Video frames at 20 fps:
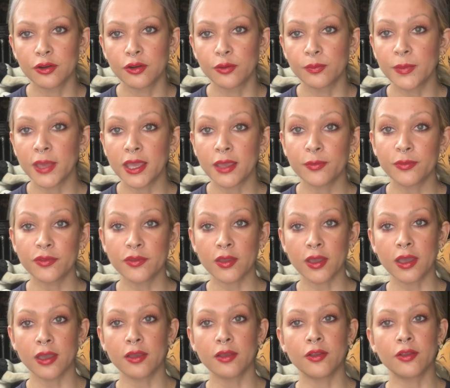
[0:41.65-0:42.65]
her makeup
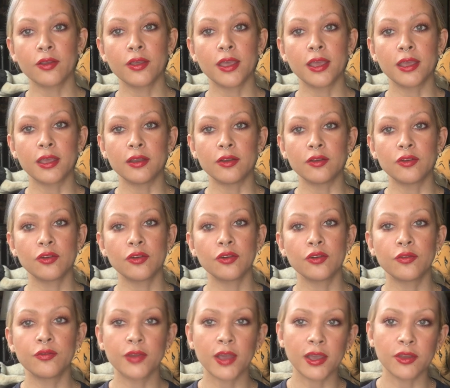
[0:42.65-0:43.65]
style and
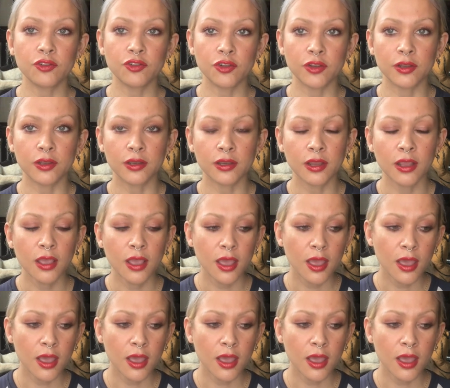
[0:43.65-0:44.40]
her fashion.